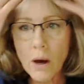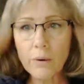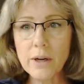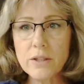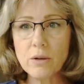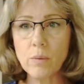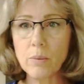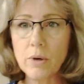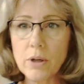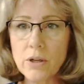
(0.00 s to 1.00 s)
All right, so
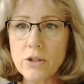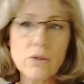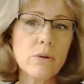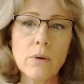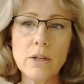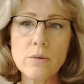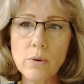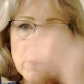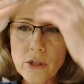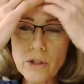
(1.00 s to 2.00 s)
what we're gonna do is
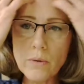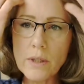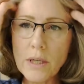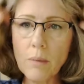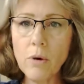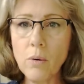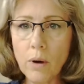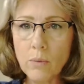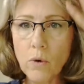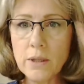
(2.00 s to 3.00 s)
we're gonna do a demo
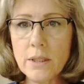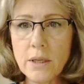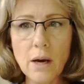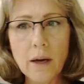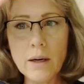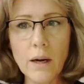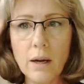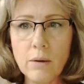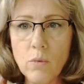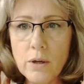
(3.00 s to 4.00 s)
on one side
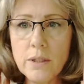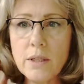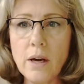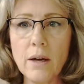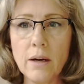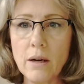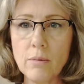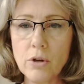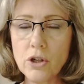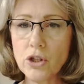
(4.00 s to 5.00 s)
and one side, and I'm
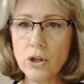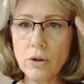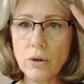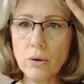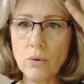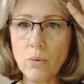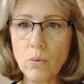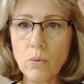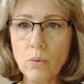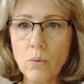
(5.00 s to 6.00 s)
gonna show you
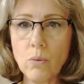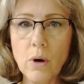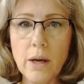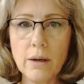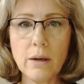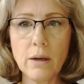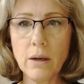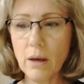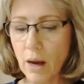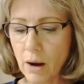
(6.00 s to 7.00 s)
what
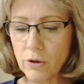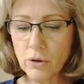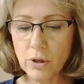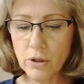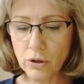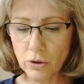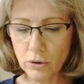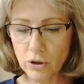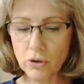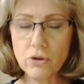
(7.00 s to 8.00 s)
how you can
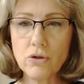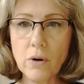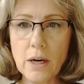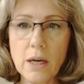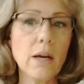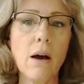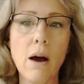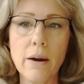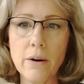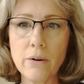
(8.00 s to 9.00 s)
use your straightening
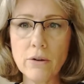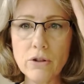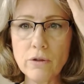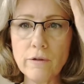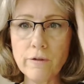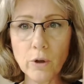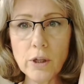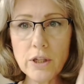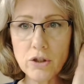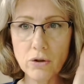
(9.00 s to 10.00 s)
iron to
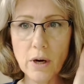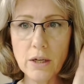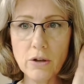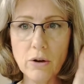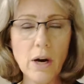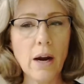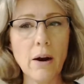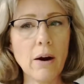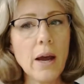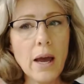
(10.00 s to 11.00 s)
fully straighten your
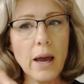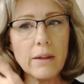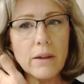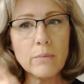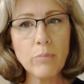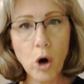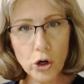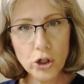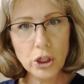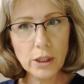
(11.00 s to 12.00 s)
hair and then
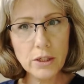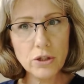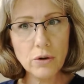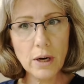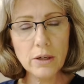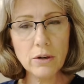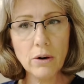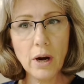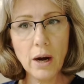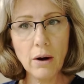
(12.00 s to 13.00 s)
partially straighten
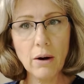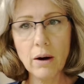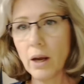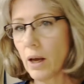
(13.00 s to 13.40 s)
your hair.